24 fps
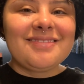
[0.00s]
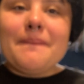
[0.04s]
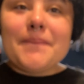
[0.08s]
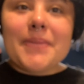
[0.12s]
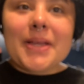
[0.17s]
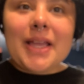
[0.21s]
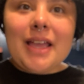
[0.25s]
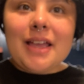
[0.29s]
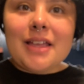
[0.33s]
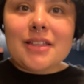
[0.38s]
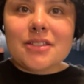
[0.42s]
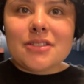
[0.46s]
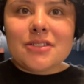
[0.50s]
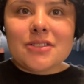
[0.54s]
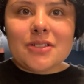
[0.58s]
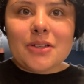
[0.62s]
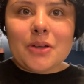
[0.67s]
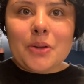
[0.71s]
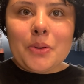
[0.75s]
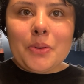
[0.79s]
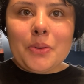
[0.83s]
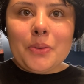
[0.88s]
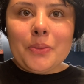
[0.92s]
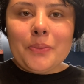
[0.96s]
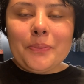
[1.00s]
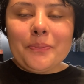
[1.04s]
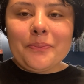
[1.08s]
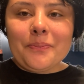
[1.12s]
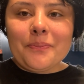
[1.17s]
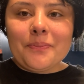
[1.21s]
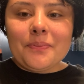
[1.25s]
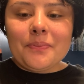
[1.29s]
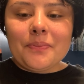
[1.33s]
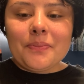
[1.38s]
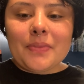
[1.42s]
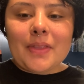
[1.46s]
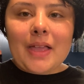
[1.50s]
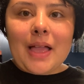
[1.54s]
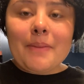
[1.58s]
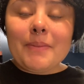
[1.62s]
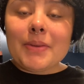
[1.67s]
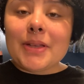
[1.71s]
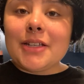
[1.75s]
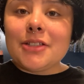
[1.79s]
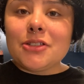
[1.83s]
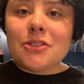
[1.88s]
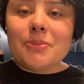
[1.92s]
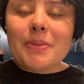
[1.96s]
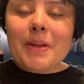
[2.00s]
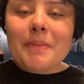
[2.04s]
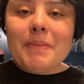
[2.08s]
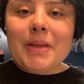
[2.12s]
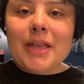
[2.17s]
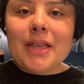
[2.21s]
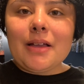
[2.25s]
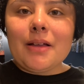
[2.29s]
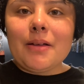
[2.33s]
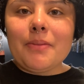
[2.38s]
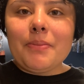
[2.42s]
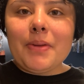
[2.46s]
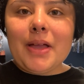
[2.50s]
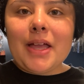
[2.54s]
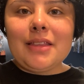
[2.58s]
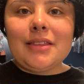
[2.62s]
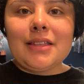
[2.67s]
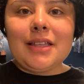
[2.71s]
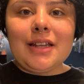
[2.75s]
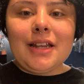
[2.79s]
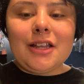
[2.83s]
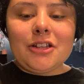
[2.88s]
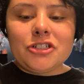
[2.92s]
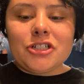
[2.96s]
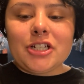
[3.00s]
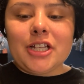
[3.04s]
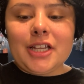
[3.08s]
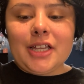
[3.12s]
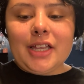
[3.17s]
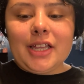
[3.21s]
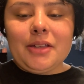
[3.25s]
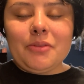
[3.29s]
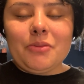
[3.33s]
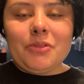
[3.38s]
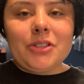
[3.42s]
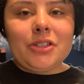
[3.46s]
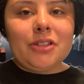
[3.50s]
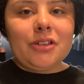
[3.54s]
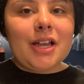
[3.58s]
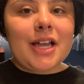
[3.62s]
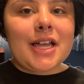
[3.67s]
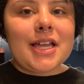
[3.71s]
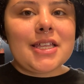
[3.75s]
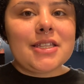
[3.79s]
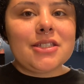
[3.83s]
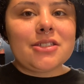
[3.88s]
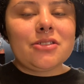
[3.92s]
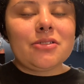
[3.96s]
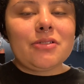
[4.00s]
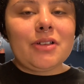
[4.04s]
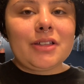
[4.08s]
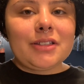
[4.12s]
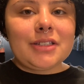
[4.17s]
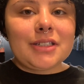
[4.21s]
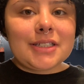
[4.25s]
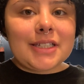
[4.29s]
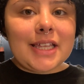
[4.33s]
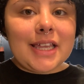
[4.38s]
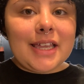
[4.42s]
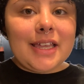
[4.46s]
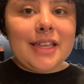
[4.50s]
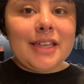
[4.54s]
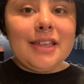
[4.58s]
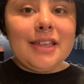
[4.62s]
But yeah, so I'm gonna do my makeup and then I'll check in with you guys throughout the day